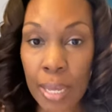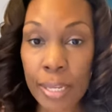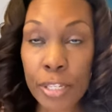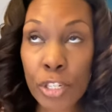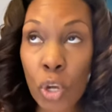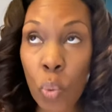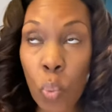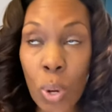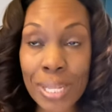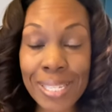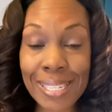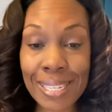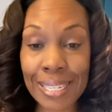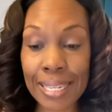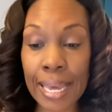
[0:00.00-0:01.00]
So
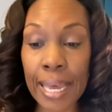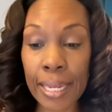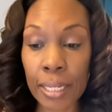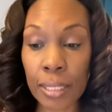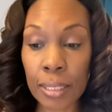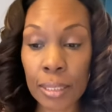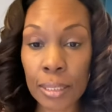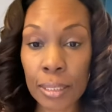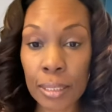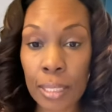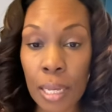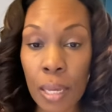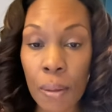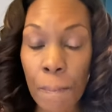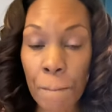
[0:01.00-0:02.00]
once again,
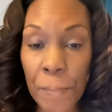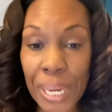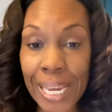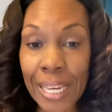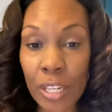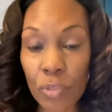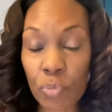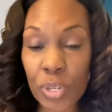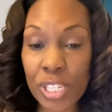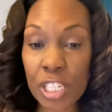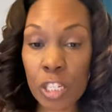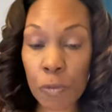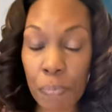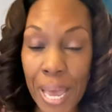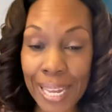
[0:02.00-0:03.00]
being
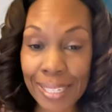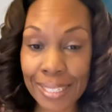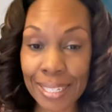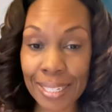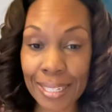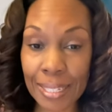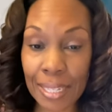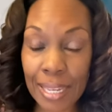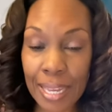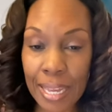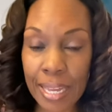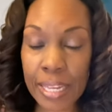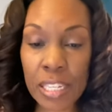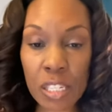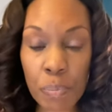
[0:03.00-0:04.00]
respected
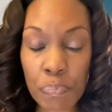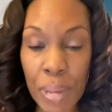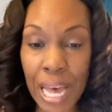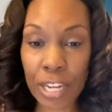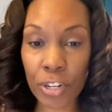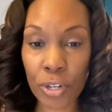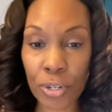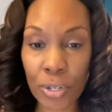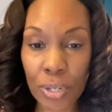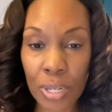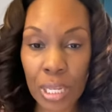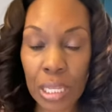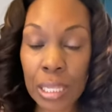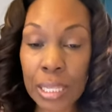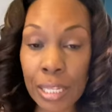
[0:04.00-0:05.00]
is better
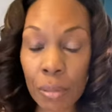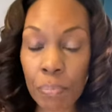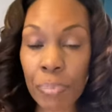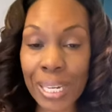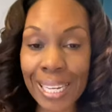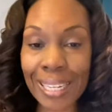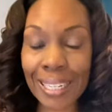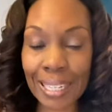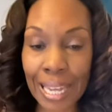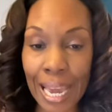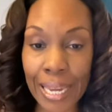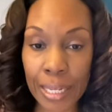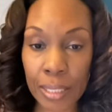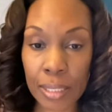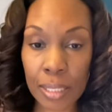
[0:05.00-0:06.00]
than being
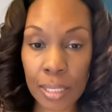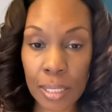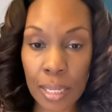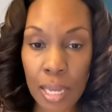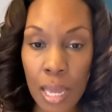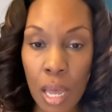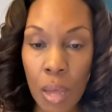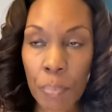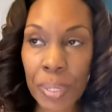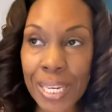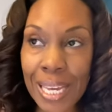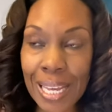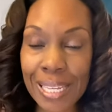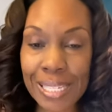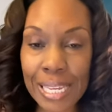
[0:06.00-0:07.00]
liked,
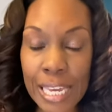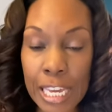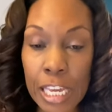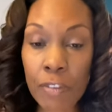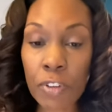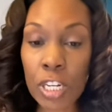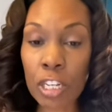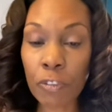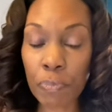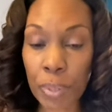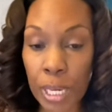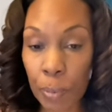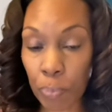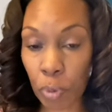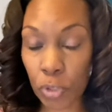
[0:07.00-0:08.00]
because even if
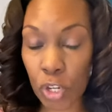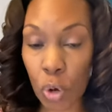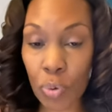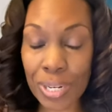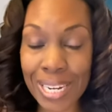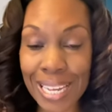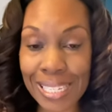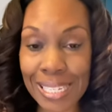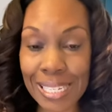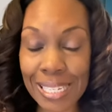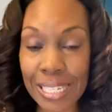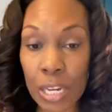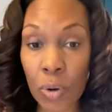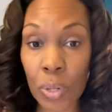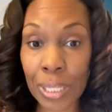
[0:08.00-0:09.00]
people don't
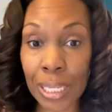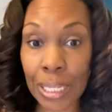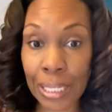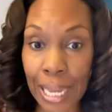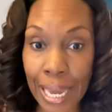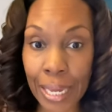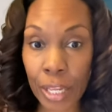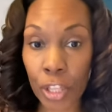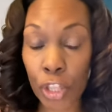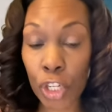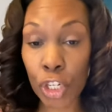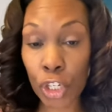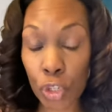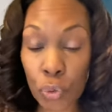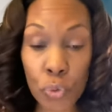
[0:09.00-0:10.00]
necessarily like the
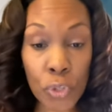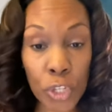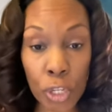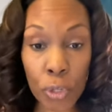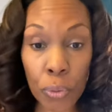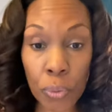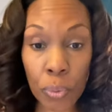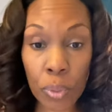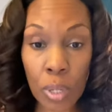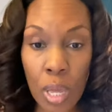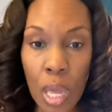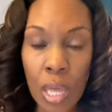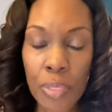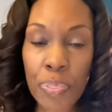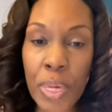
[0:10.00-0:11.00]
new you,
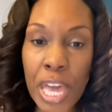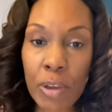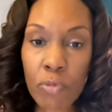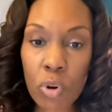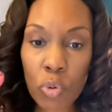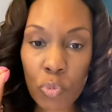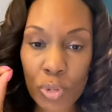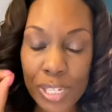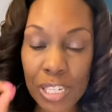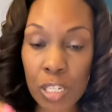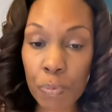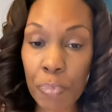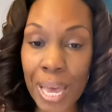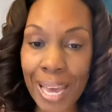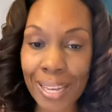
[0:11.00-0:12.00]
they will
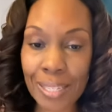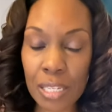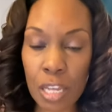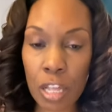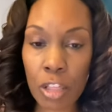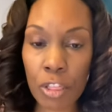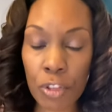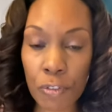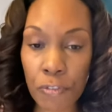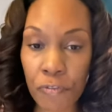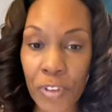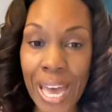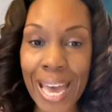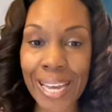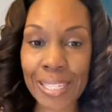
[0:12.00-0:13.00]
respect the
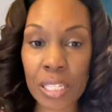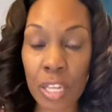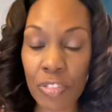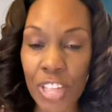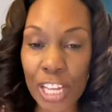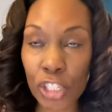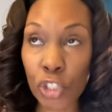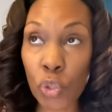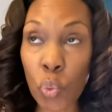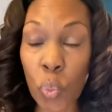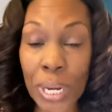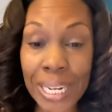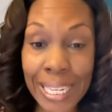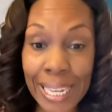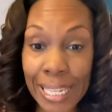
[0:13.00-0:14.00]
fact that you
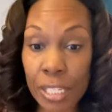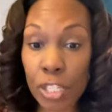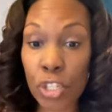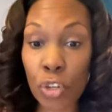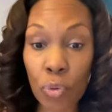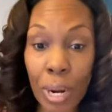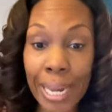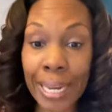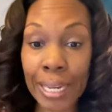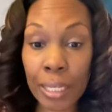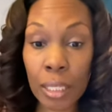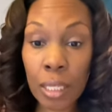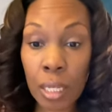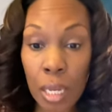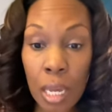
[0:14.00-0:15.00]
went against the
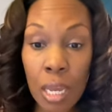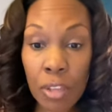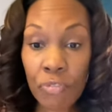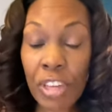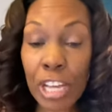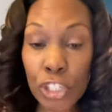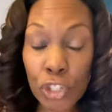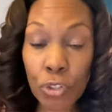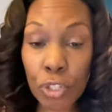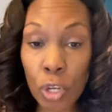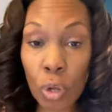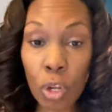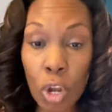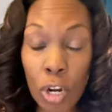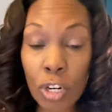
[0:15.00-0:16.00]
grain, that you're
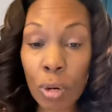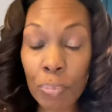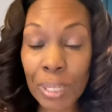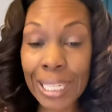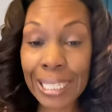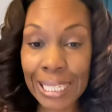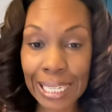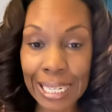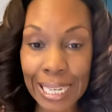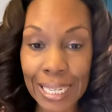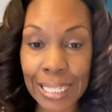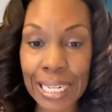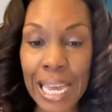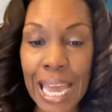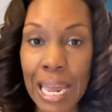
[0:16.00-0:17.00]
no longer blending
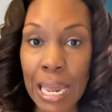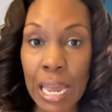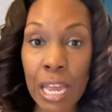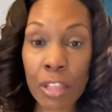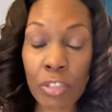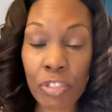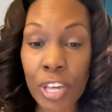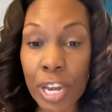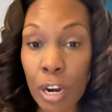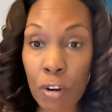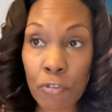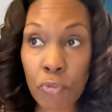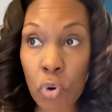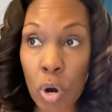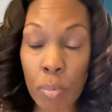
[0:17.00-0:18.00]
in, and their
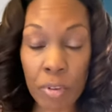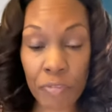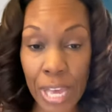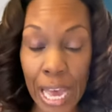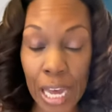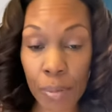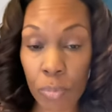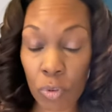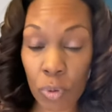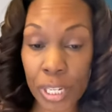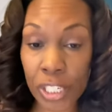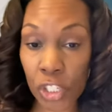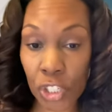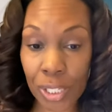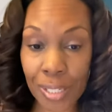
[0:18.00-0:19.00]
form of
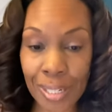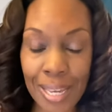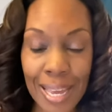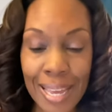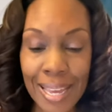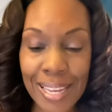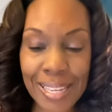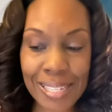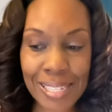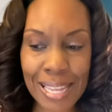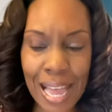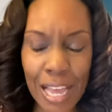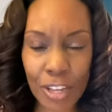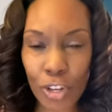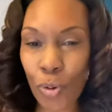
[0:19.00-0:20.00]
admiration is
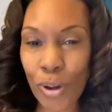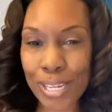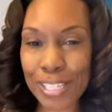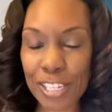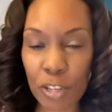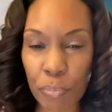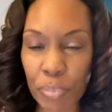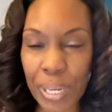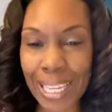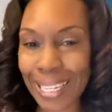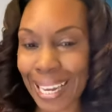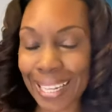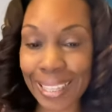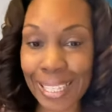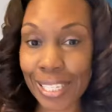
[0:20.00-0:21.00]
not going to be
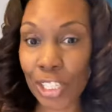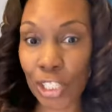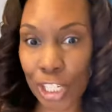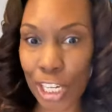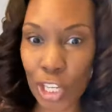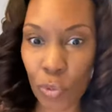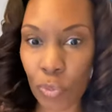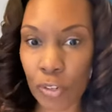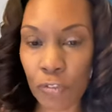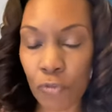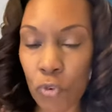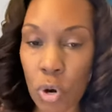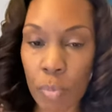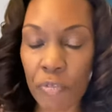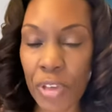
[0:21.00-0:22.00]
like the genuine
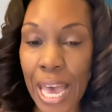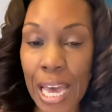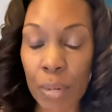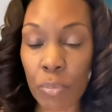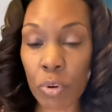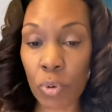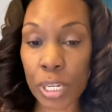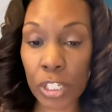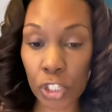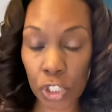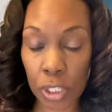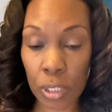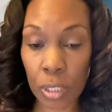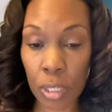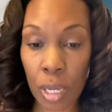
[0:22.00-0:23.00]
form of
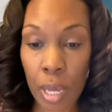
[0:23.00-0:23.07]
admiration.